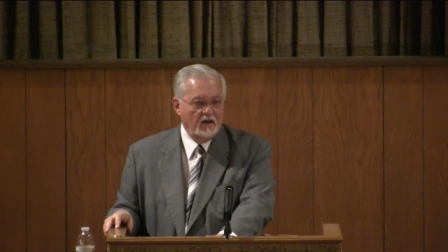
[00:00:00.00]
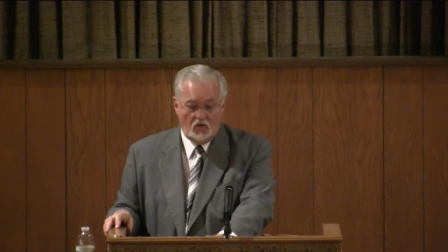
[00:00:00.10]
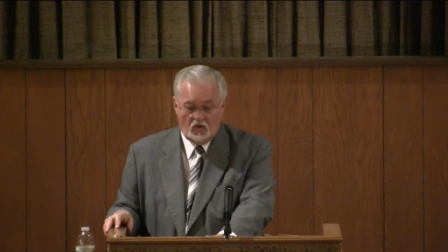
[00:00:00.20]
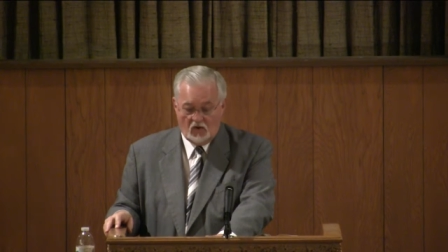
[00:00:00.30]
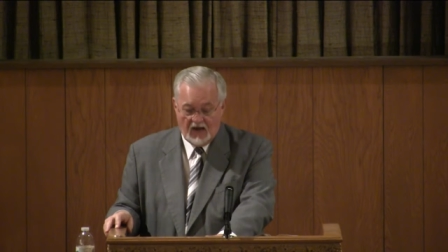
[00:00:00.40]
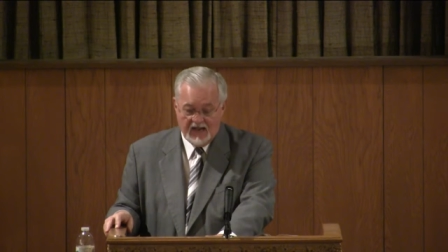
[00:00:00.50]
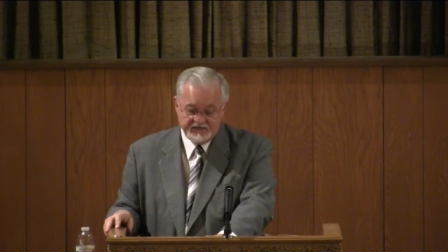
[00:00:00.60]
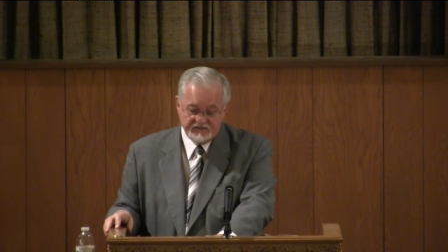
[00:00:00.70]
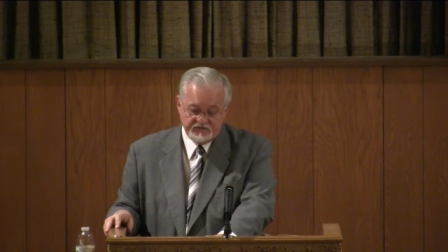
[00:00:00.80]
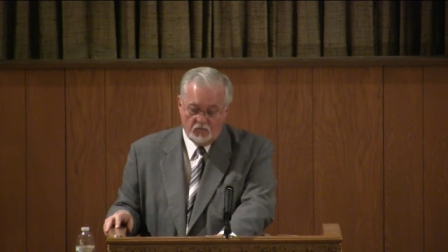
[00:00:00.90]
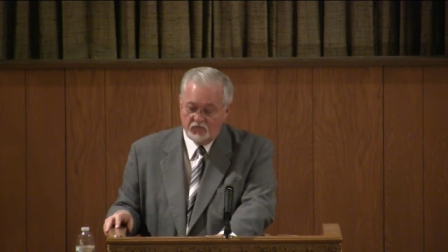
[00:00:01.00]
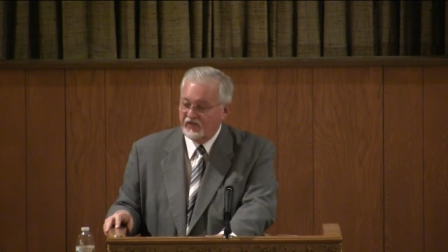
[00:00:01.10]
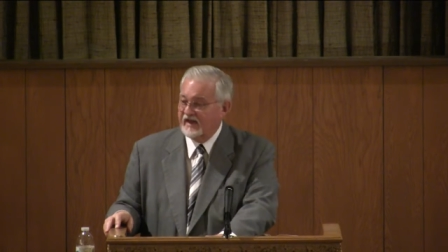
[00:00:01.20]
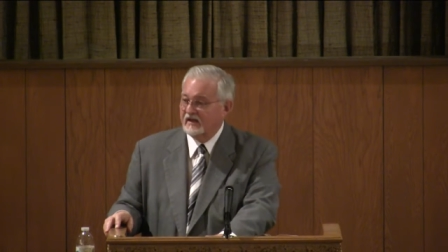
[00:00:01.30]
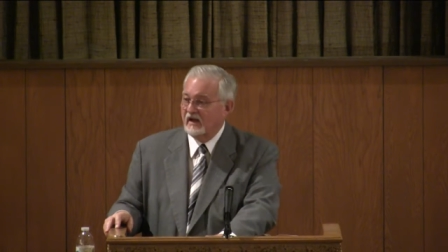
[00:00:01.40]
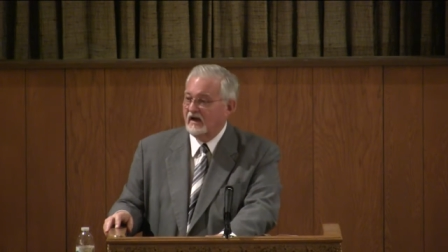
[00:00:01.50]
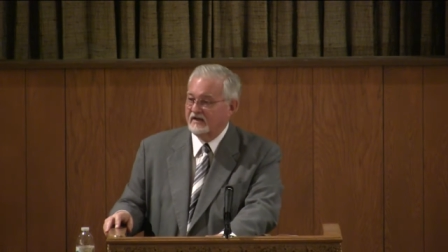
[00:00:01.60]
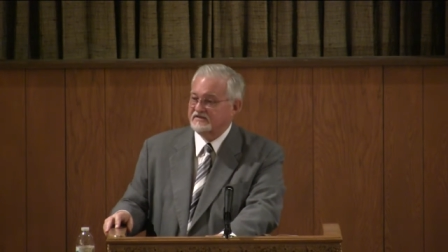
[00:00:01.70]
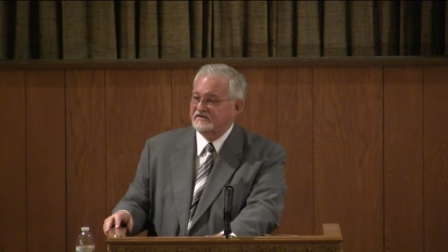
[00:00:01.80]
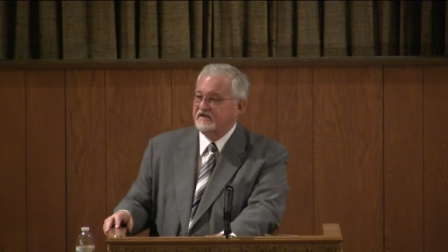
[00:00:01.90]
Or I just don't think
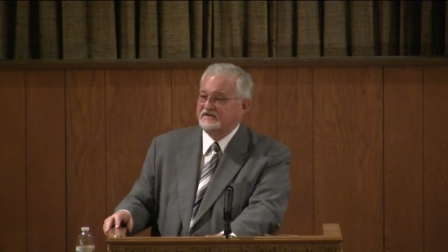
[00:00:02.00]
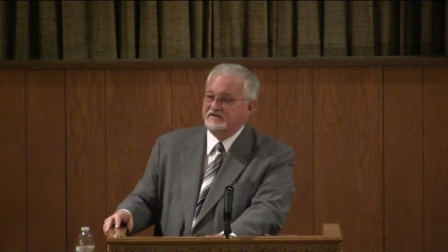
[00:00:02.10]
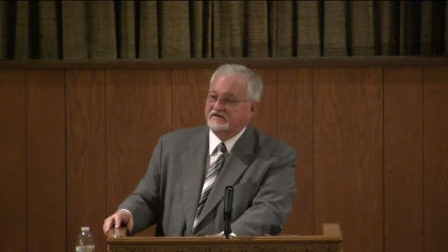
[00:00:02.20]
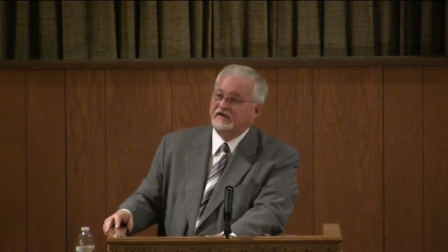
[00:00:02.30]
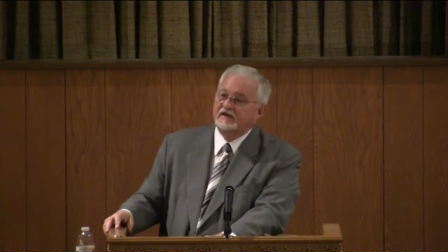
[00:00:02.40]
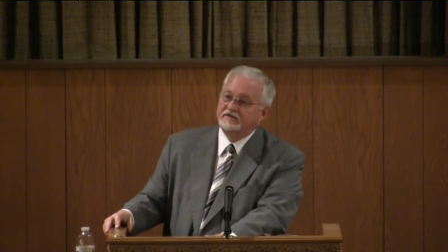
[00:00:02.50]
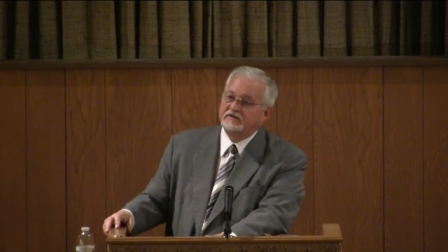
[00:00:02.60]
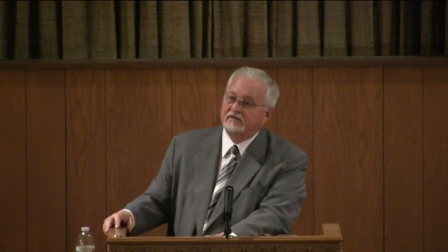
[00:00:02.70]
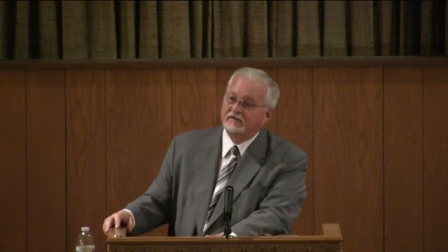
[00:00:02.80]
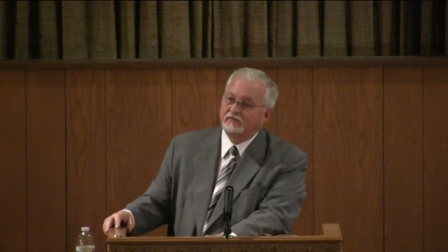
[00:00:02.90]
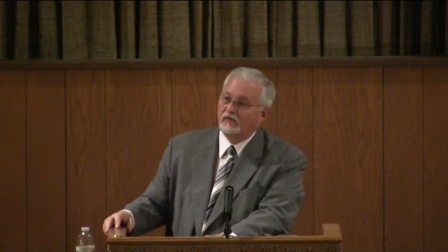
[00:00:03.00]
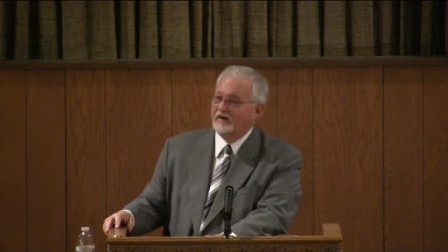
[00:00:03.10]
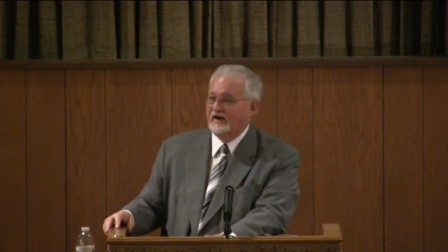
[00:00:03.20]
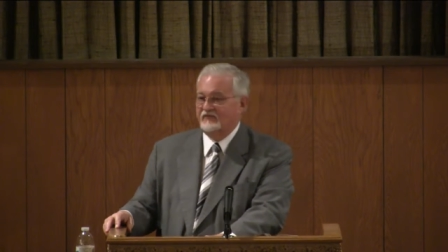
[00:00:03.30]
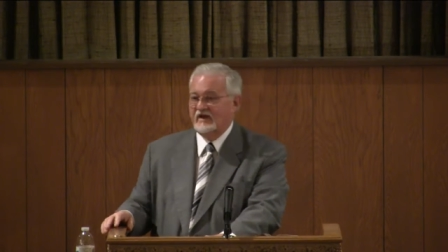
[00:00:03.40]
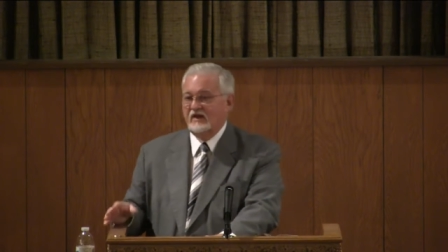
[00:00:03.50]
God is such and such, or whatever.